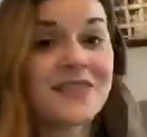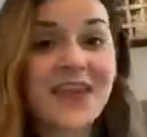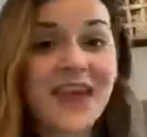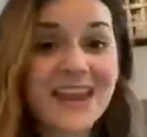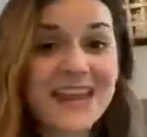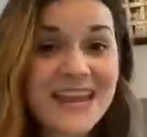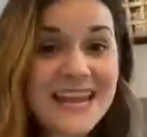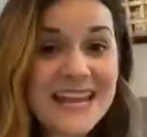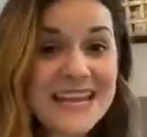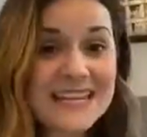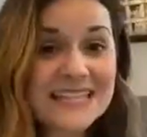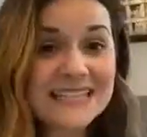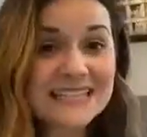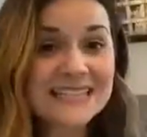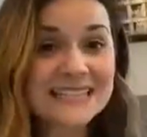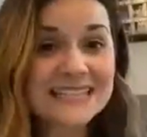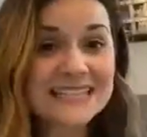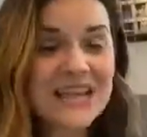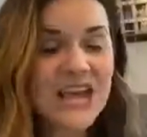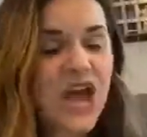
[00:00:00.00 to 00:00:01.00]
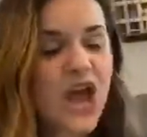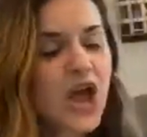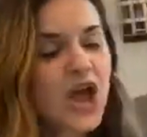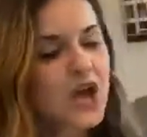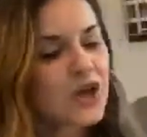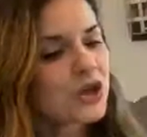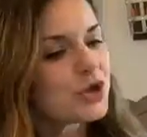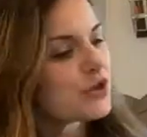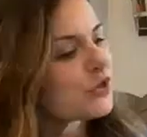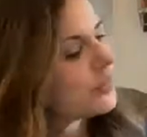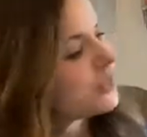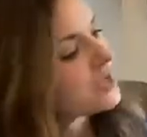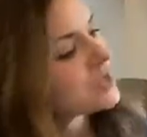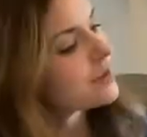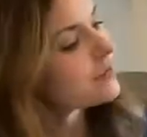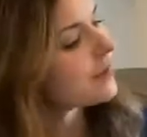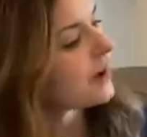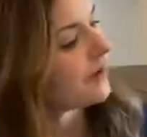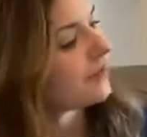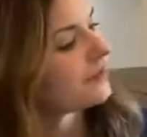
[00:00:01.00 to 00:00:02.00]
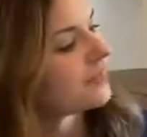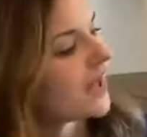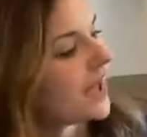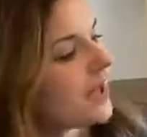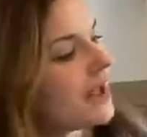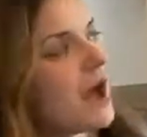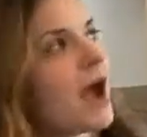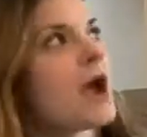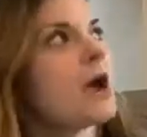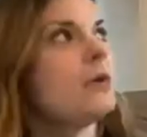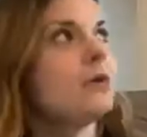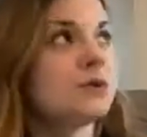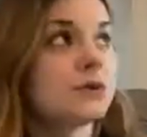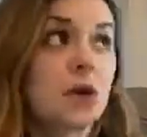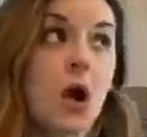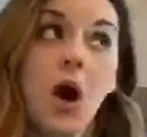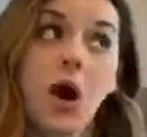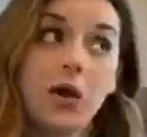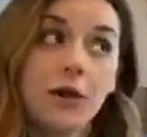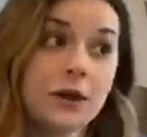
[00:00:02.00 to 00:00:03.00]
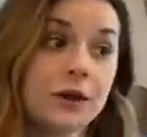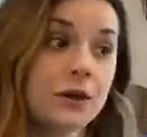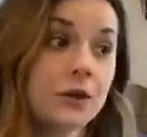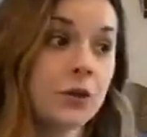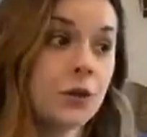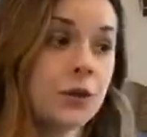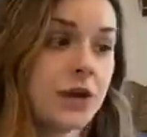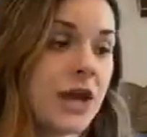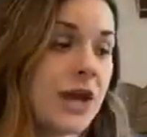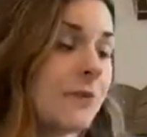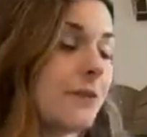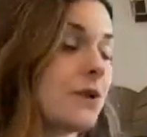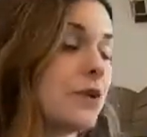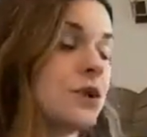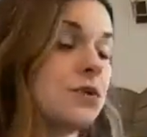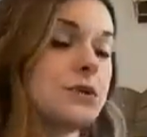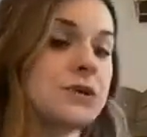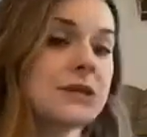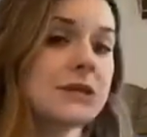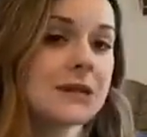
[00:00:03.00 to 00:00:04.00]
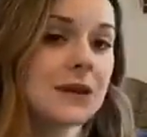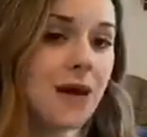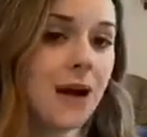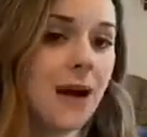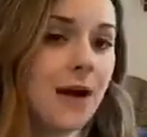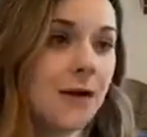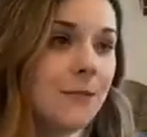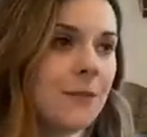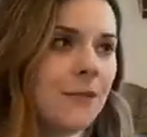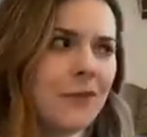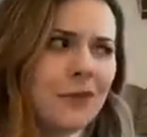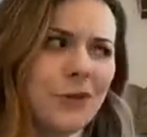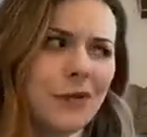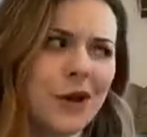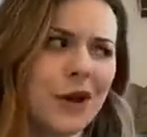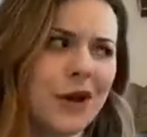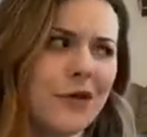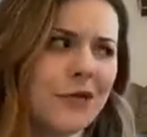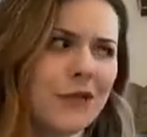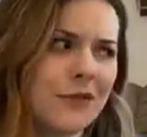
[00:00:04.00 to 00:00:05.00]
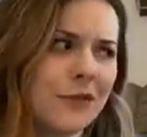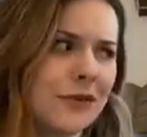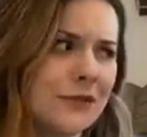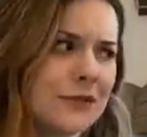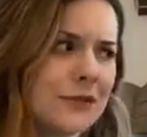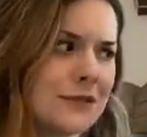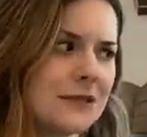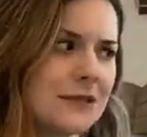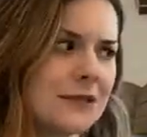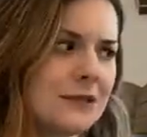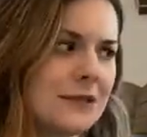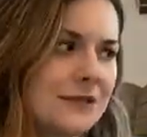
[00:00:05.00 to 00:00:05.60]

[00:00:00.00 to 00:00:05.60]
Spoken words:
That is. Think about that. I was calling your name and you didn't come for whatever reason.